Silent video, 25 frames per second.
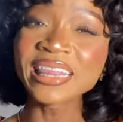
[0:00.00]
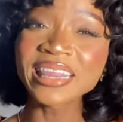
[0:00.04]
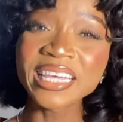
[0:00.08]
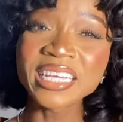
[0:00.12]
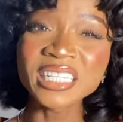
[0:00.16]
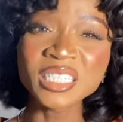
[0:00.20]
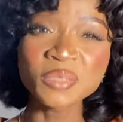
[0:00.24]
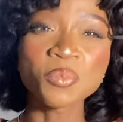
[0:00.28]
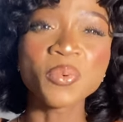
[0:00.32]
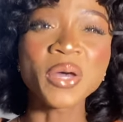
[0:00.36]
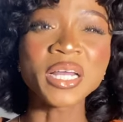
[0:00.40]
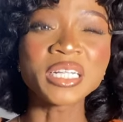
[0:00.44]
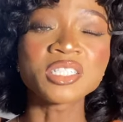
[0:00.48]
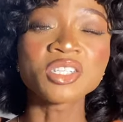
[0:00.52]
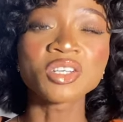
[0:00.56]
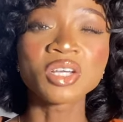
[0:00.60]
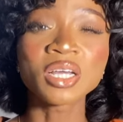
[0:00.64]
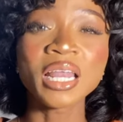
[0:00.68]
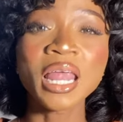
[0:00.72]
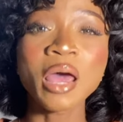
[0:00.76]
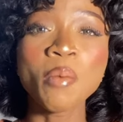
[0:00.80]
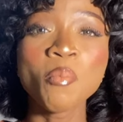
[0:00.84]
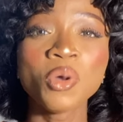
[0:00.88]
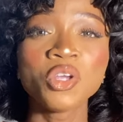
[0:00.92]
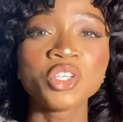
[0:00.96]
this
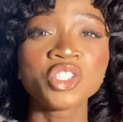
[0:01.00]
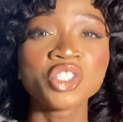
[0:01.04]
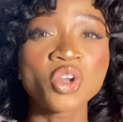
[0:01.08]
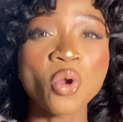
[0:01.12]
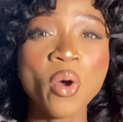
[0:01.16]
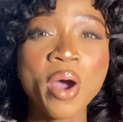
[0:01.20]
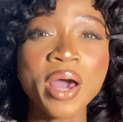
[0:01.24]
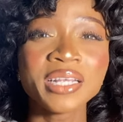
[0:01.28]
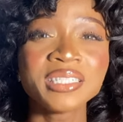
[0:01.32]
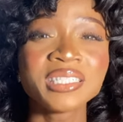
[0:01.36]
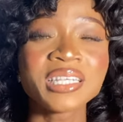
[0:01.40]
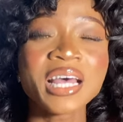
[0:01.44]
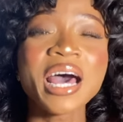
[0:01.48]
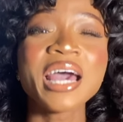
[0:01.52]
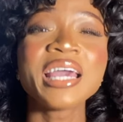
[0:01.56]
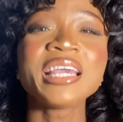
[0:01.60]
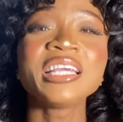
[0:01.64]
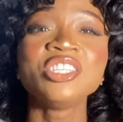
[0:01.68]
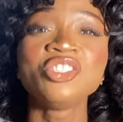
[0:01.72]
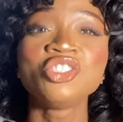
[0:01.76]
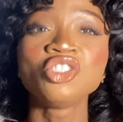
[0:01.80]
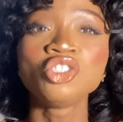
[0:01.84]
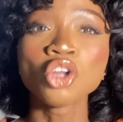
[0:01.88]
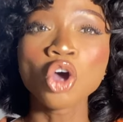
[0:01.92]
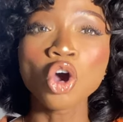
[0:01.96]
particular moisturizer
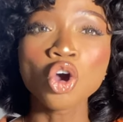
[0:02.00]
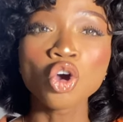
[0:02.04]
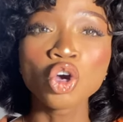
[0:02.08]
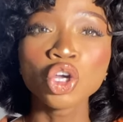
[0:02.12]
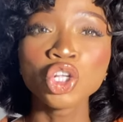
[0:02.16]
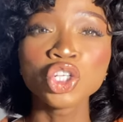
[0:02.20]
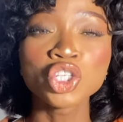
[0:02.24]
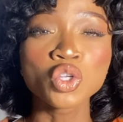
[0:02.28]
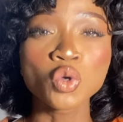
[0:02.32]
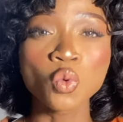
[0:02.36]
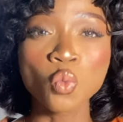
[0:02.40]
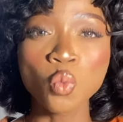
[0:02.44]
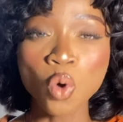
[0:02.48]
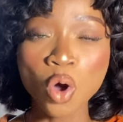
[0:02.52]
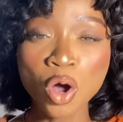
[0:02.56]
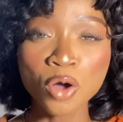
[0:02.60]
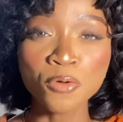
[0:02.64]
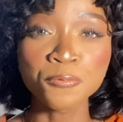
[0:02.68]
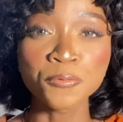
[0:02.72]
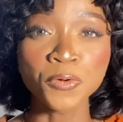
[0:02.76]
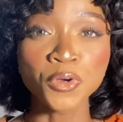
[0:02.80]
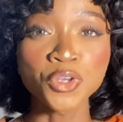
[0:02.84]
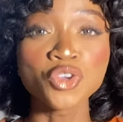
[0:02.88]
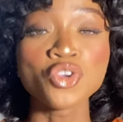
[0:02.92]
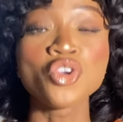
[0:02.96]
is not going to work
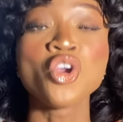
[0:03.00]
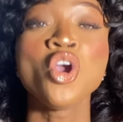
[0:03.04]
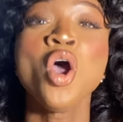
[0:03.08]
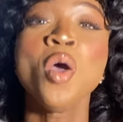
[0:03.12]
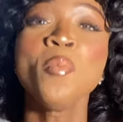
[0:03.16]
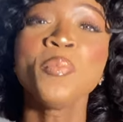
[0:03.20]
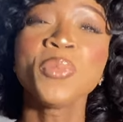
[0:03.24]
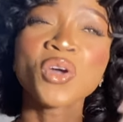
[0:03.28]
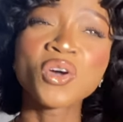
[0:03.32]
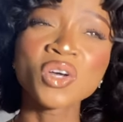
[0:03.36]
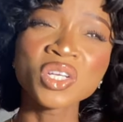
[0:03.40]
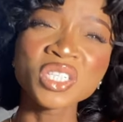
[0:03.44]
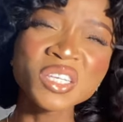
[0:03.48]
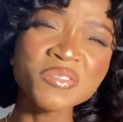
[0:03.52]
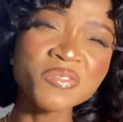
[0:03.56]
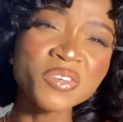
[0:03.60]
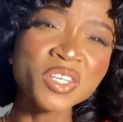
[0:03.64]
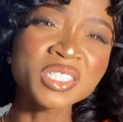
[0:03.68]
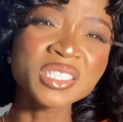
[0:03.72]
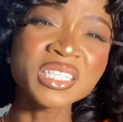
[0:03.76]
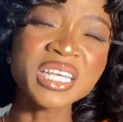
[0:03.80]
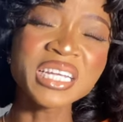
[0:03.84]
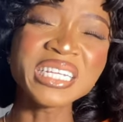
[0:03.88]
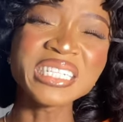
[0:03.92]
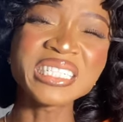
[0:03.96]
for you. Because if your
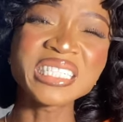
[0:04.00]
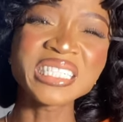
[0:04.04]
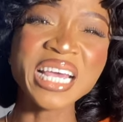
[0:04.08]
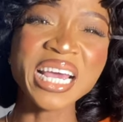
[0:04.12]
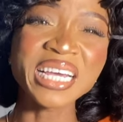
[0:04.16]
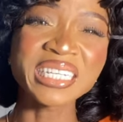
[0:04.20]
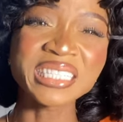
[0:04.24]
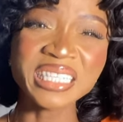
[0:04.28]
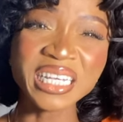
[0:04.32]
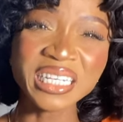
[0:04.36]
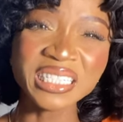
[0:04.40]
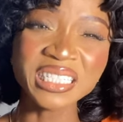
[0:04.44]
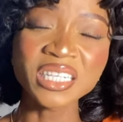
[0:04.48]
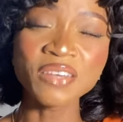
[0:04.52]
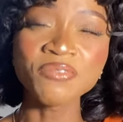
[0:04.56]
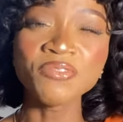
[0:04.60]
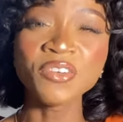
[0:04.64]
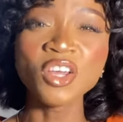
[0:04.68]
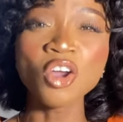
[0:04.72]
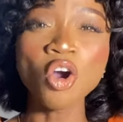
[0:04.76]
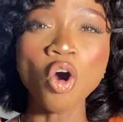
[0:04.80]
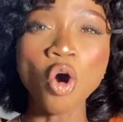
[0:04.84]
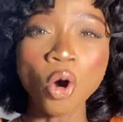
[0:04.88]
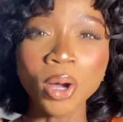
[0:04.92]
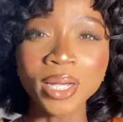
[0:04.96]
skin is
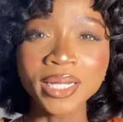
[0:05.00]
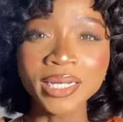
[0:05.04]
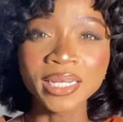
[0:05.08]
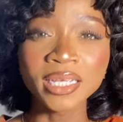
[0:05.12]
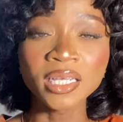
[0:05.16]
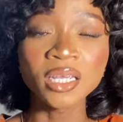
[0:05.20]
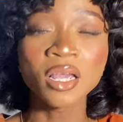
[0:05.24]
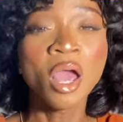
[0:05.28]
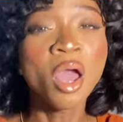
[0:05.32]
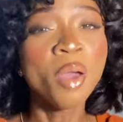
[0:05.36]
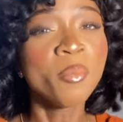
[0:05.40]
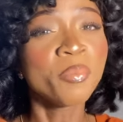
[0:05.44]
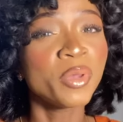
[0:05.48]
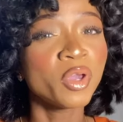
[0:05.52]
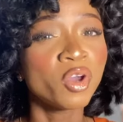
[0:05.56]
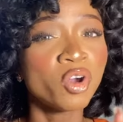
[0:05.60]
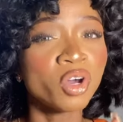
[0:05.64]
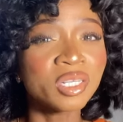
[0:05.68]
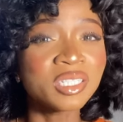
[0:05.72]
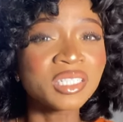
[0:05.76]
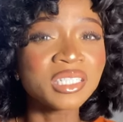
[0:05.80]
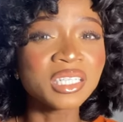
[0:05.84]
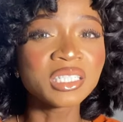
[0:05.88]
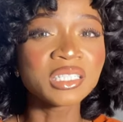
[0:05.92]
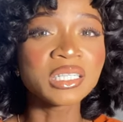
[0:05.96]
excessively oily,
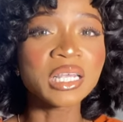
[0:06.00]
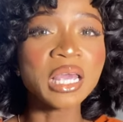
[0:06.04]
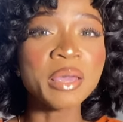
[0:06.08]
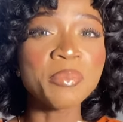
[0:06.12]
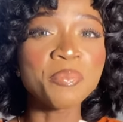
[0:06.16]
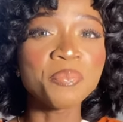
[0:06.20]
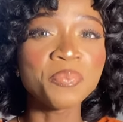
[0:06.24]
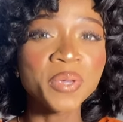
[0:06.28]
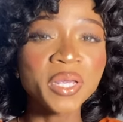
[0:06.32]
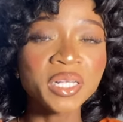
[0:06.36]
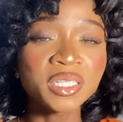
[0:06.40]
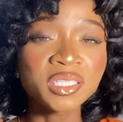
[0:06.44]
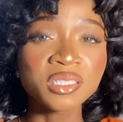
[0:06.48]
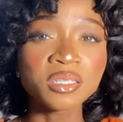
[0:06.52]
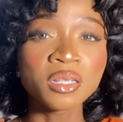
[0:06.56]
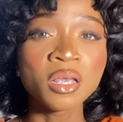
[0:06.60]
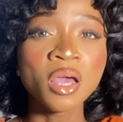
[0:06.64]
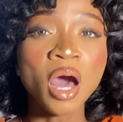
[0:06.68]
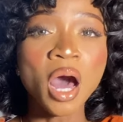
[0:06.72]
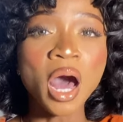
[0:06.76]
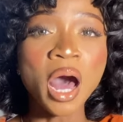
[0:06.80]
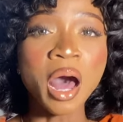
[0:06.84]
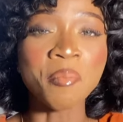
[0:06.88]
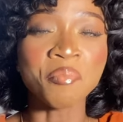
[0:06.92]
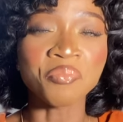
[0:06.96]
because it's a bit
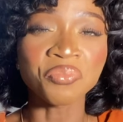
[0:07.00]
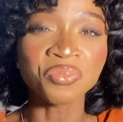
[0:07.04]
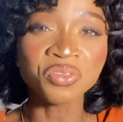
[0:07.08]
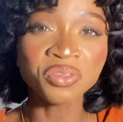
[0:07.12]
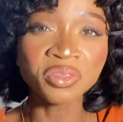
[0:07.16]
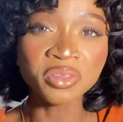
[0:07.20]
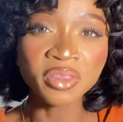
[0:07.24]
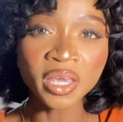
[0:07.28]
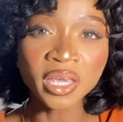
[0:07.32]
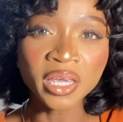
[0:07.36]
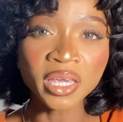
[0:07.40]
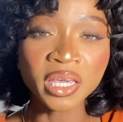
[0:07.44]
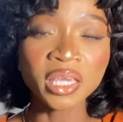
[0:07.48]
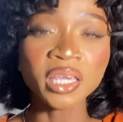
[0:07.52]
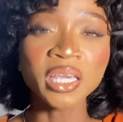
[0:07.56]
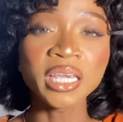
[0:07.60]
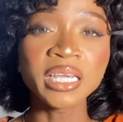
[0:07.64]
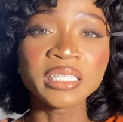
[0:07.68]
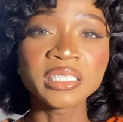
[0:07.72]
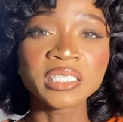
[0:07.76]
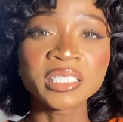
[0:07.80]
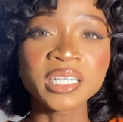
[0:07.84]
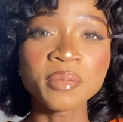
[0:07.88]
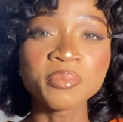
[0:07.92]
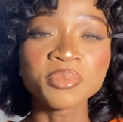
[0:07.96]
thick
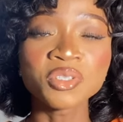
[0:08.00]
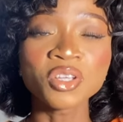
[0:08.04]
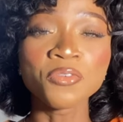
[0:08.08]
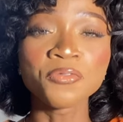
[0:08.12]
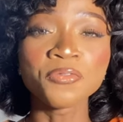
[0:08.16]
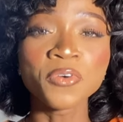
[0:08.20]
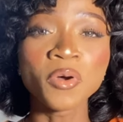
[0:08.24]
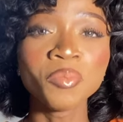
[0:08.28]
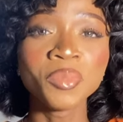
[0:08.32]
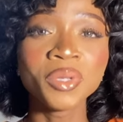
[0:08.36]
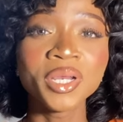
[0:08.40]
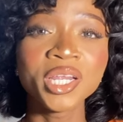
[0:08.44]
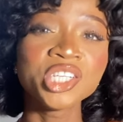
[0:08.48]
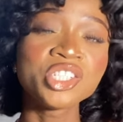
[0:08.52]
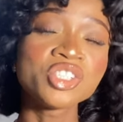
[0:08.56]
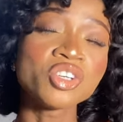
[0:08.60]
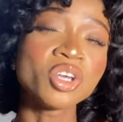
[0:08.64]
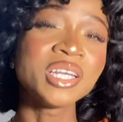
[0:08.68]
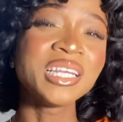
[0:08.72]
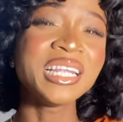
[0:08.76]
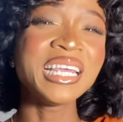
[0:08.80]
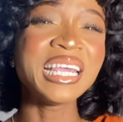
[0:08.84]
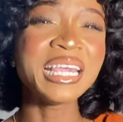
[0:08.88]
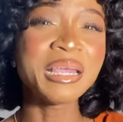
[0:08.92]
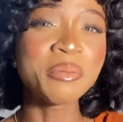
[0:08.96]
in terms of
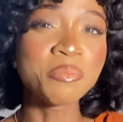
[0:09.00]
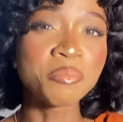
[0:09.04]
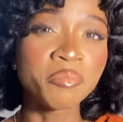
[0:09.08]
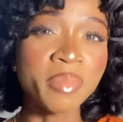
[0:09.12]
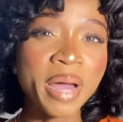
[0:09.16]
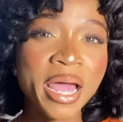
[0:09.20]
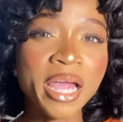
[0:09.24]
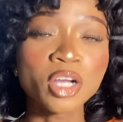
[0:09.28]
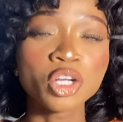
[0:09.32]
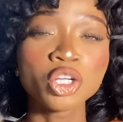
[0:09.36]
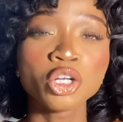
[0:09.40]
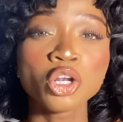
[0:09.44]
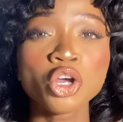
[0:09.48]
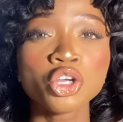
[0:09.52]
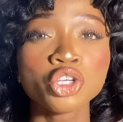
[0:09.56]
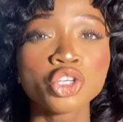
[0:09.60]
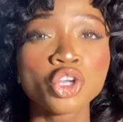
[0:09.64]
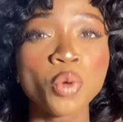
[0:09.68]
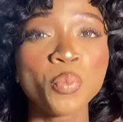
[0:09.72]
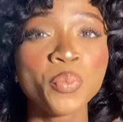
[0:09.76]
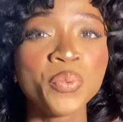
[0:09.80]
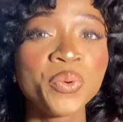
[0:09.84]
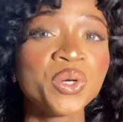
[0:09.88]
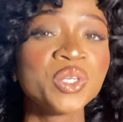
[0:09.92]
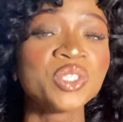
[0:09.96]
formulation, it might clog
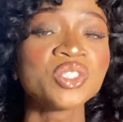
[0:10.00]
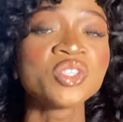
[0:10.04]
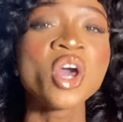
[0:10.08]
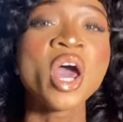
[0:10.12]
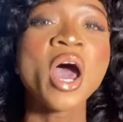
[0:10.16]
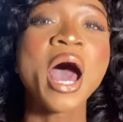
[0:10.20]
your pores.